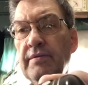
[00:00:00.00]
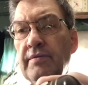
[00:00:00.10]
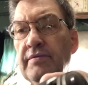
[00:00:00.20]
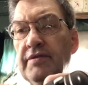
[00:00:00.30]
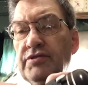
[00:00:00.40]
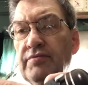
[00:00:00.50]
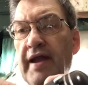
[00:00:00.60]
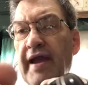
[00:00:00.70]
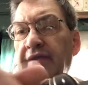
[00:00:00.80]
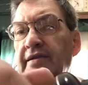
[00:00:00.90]
the
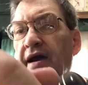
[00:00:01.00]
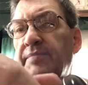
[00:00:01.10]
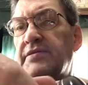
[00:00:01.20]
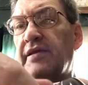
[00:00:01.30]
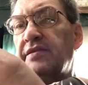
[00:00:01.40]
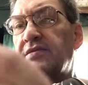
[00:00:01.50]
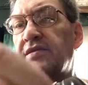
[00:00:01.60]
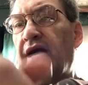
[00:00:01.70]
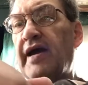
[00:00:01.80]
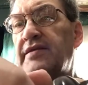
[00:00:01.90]
drag knob is on the
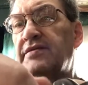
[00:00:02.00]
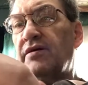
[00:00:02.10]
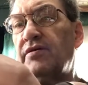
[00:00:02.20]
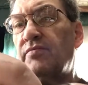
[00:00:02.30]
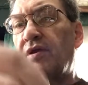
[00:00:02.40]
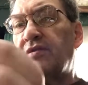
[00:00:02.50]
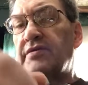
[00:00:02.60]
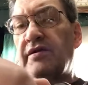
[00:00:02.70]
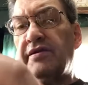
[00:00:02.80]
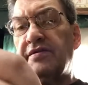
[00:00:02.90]
side, so you want to
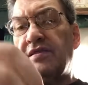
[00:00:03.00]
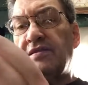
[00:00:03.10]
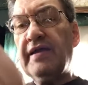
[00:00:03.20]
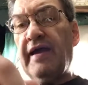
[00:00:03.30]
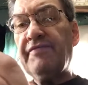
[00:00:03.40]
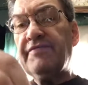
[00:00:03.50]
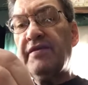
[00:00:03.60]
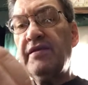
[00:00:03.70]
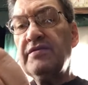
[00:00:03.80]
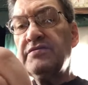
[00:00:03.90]
turn it to the left
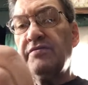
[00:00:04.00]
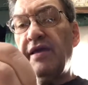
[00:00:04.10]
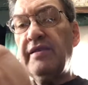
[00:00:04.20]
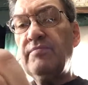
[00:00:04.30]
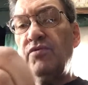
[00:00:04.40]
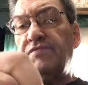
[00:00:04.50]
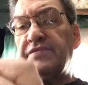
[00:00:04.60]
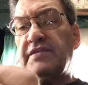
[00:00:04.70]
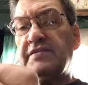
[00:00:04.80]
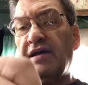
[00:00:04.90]
so that it moves
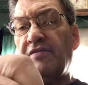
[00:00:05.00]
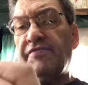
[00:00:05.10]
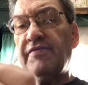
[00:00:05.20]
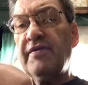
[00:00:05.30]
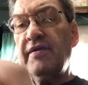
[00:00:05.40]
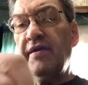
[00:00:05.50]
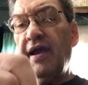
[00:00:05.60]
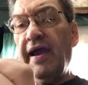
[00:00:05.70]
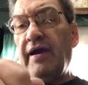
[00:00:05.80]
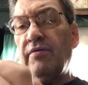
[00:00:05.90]
itself
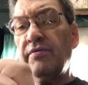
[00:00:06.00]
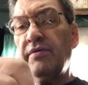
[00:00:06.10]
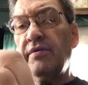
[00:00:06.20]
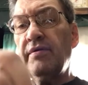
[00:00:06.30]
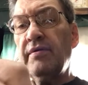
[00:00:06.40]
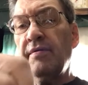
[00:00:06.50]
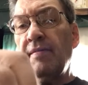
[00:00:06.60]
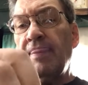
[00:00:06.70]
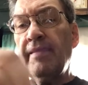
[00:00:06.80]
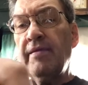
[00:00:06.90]
out.
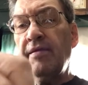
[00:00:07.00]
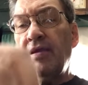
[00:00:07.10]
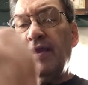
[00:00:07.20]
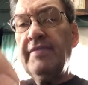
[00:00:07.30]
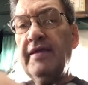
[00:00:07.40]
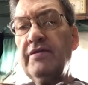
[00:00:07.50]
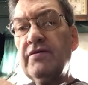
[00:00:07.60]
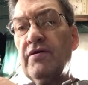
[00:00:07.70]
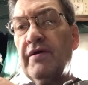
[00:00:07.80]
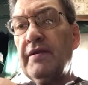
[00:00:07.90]
And then you're
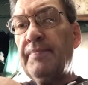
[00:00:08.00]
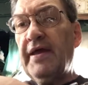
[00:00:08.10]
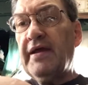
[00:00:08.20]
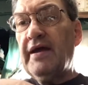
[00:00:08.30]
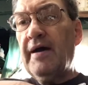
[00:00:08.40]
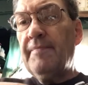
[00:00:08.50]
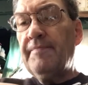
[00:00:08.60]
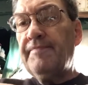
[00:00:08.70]
going to pick up